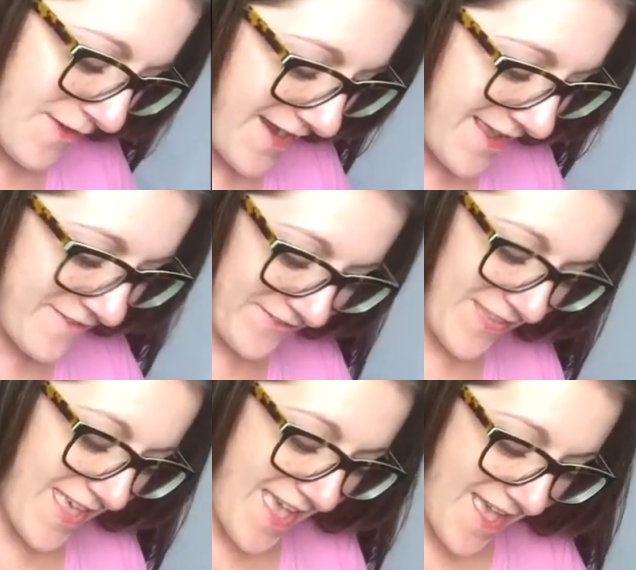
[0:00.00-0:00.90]
funny.
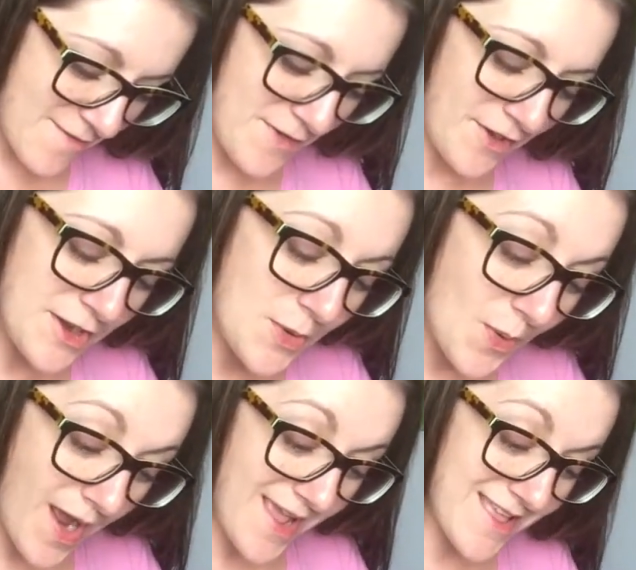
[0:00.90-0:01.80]
Very
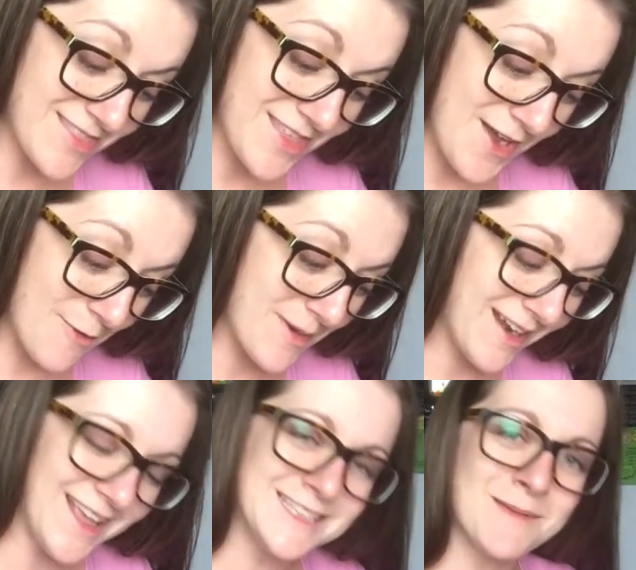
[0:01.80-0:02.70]
quiet though, but I
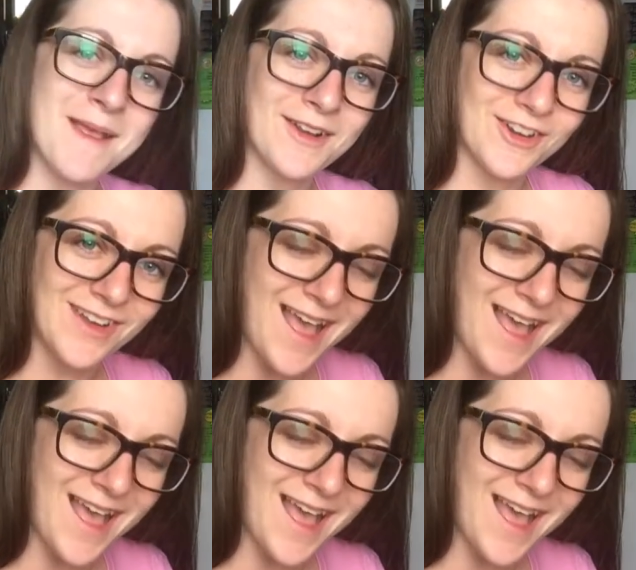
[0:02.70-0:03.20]
like to make her